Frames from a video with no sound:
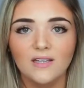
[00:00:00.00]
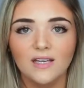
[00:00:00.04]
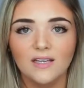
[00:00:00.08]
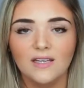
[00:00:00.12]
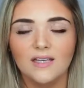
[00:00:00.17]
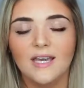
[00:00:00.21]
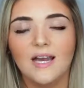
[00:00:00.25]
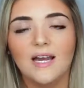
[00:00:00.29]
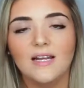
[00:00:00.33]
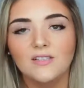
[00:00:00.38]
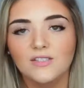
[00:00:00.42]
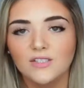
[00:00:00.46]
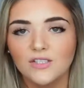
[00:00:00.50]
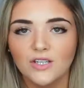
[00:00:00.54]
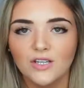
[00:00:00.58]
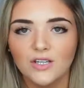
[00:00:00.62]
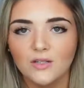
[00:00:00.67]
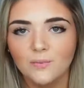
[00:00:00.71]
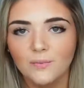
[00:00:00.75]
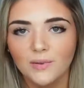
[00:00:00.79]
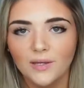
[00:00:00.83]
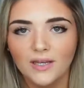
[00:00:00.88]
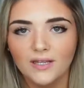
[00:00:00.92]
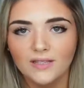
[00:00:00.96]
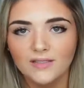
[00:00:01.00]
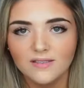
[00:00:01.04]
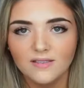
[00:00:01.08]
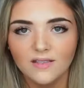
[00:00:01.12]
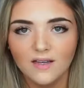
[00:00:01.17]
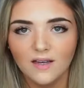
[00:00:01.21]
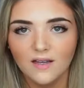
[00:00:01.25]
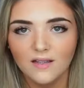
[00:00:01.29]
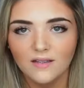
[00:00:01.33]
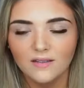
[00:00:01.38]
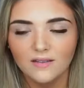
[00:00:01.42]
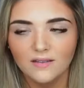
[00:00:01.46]
Like yeah, it's good, but it's
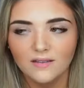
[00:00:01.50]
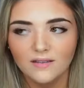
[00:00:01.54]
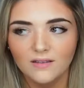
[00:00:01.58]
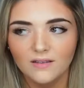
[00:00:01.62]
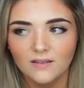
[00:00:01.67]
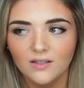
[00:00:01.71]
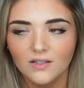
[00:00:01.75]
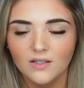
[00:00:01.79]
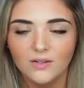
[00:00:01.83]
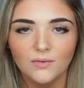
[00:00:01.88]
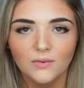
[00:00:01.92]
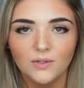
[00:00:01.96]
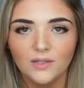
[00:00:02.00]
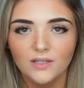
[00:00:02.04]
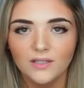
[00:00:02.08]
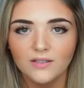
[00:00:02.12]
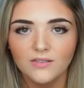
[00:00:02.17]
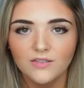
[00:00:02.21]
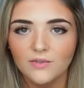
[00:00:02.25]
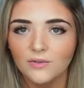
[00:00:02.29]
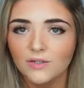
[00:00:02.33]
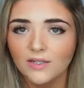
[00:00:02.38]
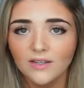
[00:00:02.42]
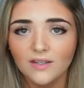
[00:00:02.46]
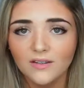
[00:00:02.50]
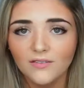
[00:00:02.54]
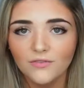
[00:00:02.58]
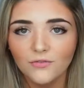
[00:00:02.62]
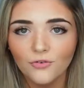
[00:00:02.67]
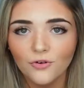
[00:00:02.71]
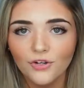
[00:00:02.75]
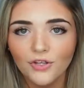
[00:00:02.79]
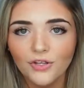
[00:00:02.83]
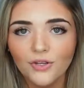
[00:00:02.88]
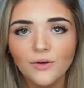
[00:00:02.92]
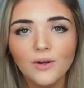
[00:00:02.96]
not gonna really do anything
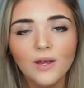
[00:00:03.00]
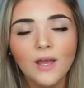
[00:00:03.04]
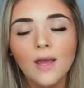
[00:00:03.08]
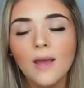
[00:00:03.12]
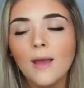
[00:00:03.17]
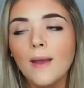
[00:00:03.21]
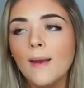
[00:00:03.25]
for you.